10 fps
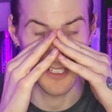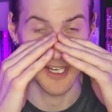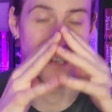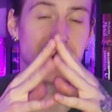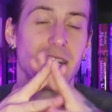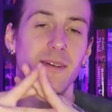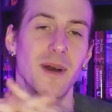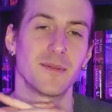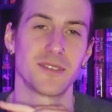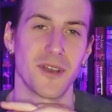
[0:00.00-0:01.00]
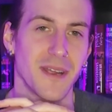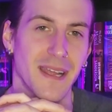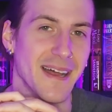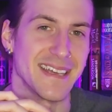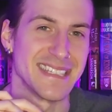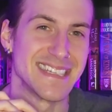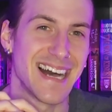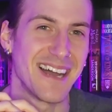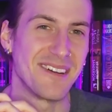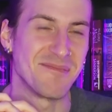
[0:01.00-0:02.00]
John and Jacob, I'm sorry, guys.
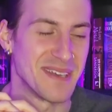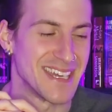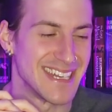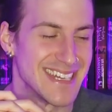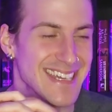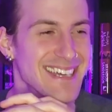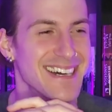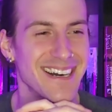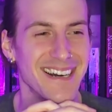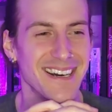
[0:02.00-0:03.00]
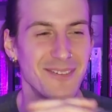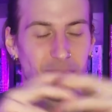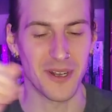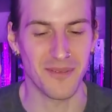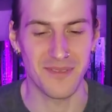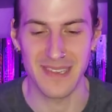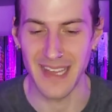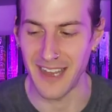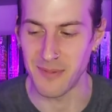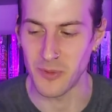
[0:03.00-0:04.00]
I've been one
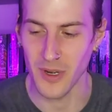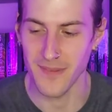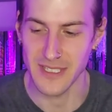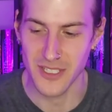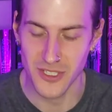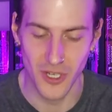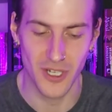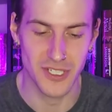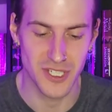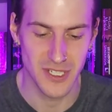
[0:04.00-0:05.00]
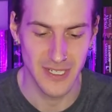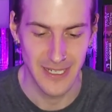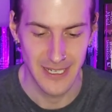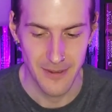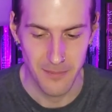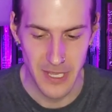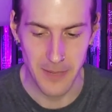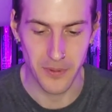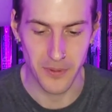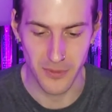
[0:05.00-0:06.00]
of the staunch
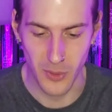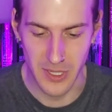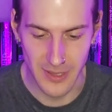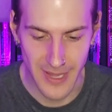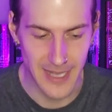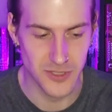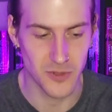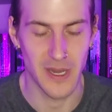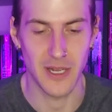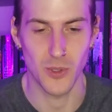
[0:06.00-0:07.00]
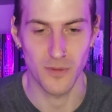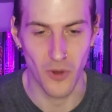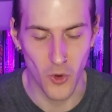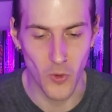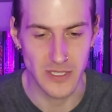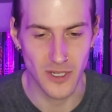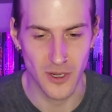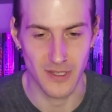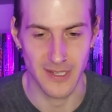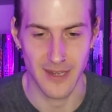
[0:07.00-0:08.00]
people, one of the last remaining, who have always
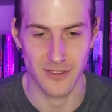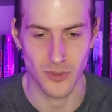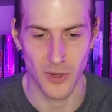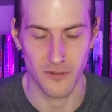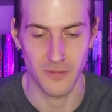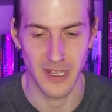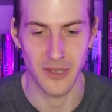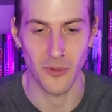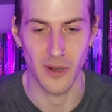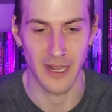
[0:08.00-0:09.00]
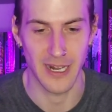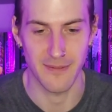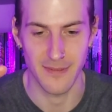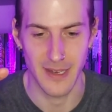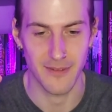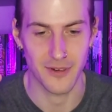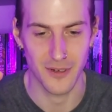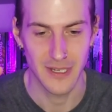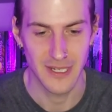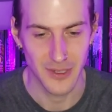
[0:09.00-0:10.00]
called it Town Square from day one, and I've
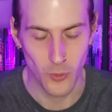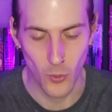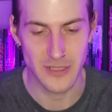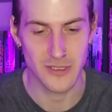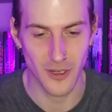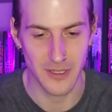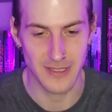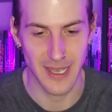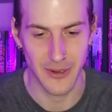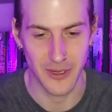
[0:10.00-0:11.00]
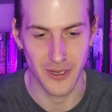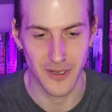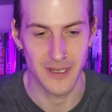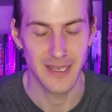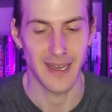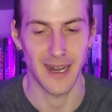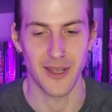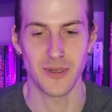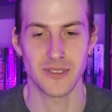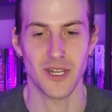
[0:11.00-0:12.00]
never once called it Town Hall, and I
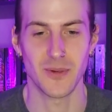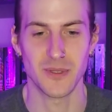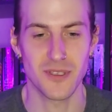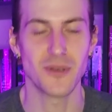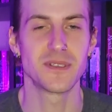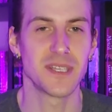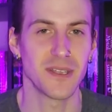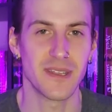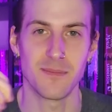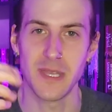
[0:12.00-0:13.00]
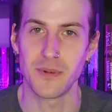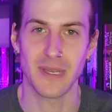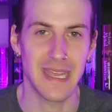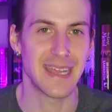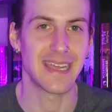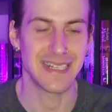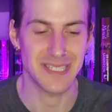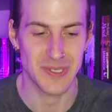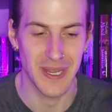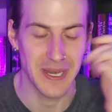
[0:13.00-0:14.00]
always thought it was so silly that people can't get it
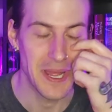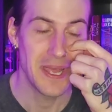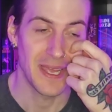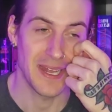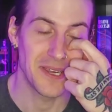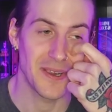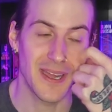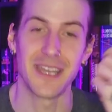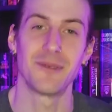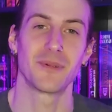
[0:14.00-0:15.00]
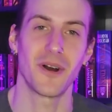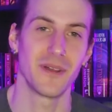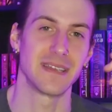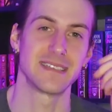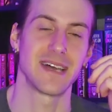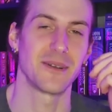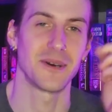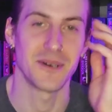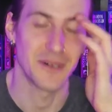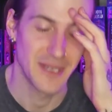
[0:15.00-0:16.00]
straight, and here I am calling it Town
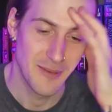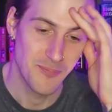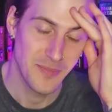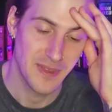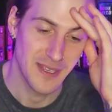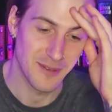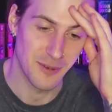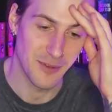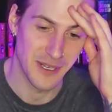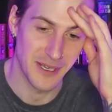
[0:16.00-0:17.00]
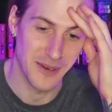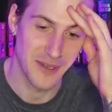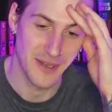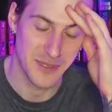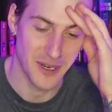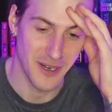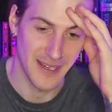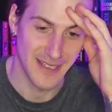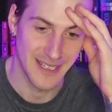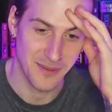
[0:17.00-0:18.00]
Hall in my video. I'm
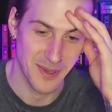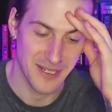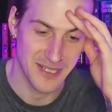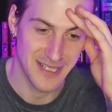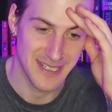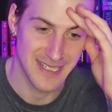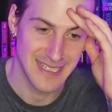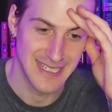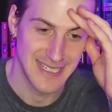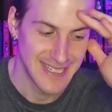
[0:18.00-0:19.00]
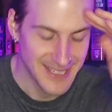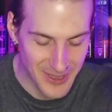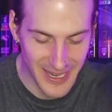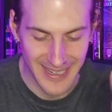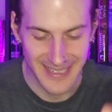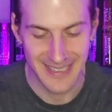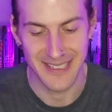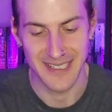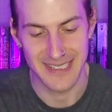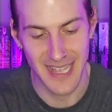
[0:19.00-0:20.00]
sorry. I apologize. Okay.
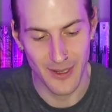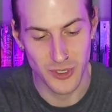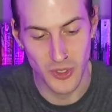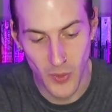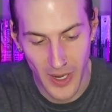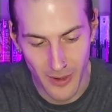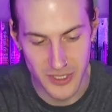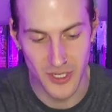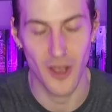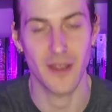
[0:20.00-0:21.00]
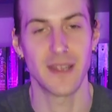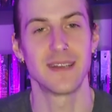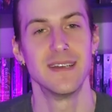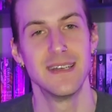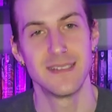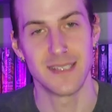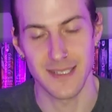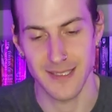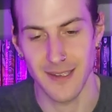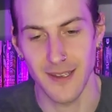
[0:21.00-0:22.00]
Town Square, I was talking to
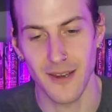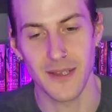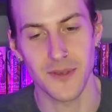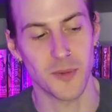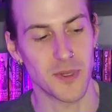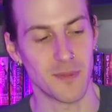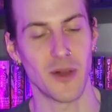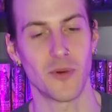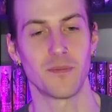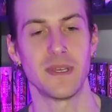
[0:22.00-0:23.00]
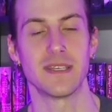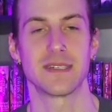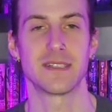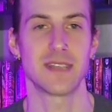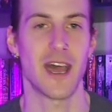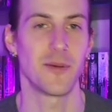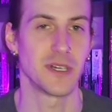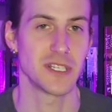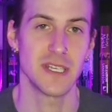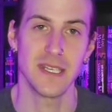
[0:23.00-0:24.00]
Iskandaria a little bit about One Piece and just how
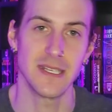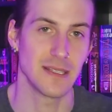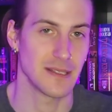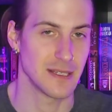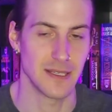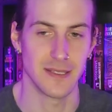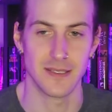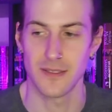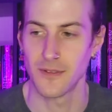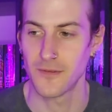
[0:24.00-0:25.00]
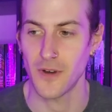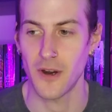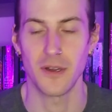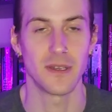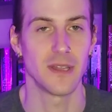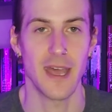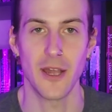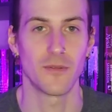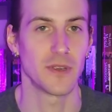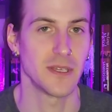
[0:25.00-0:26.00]
much he is fallen head
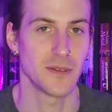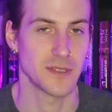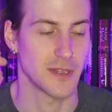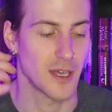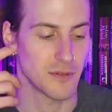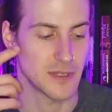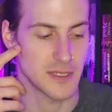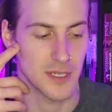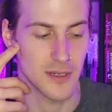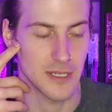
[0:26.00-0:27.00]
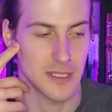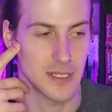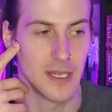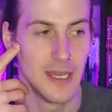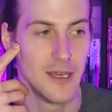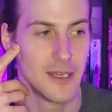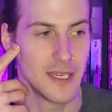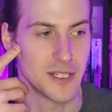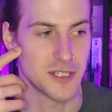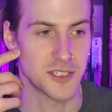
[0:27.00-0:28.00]
over heels in love with the series, and
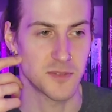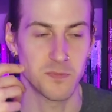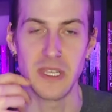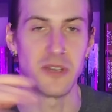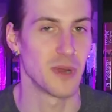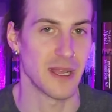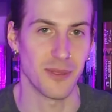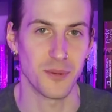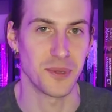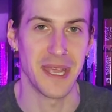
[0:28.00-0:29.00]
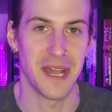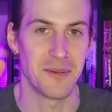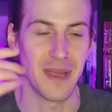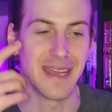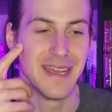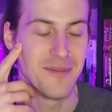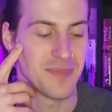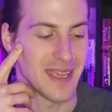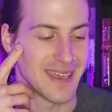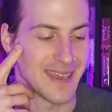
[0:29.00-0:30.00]
he just speed ran through the anime.
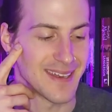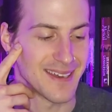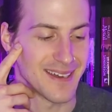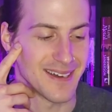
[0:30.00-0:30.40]
And